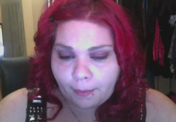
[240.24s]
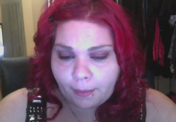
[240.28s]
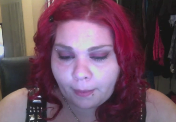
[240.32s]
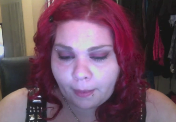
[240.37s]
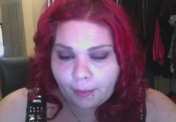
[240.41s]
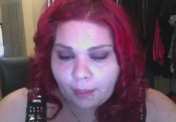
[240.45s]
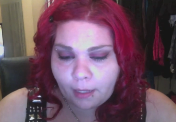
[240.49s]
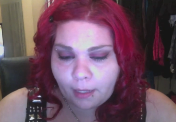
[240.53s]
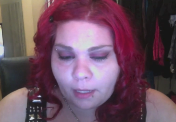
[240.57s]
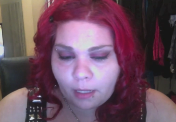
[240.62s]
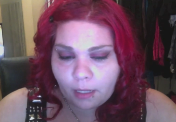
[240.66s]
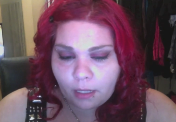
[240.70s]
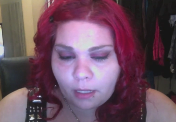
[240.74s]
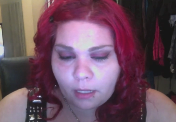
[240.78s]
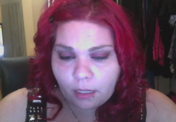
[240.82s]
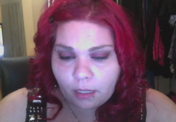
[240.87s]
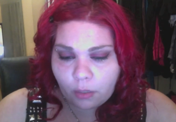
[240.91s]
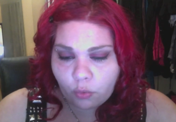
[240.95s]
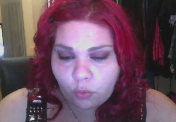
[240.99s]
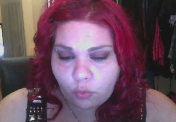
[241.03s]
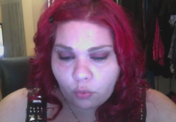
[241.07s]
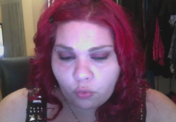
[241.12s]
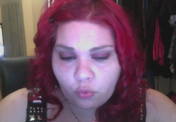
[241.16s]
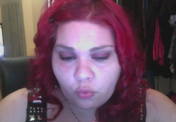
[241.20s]

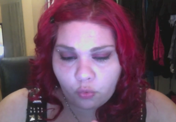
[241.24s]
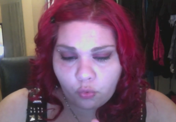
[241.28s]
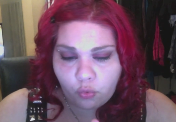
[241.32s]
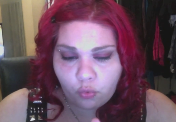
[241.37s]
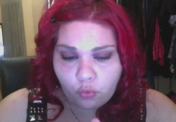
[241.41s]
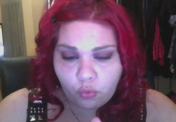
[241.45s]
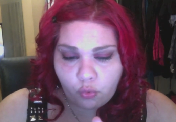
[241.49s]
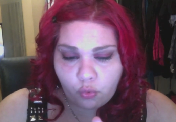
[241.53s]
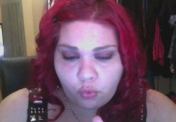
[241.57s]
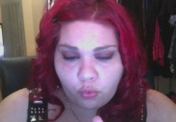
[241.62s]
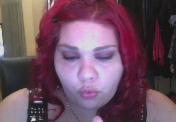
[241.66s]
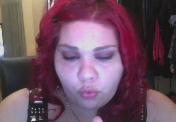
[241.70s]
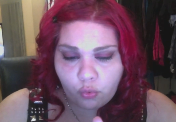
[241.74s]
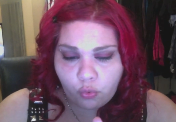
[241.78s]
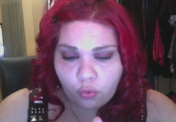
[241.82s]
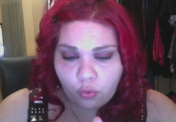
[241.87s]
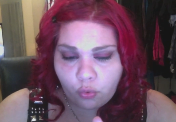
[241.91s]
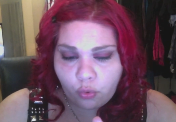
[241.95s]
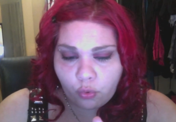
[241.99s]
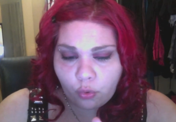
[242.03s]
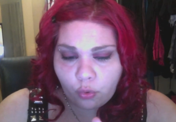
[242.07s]
Nobody speaks.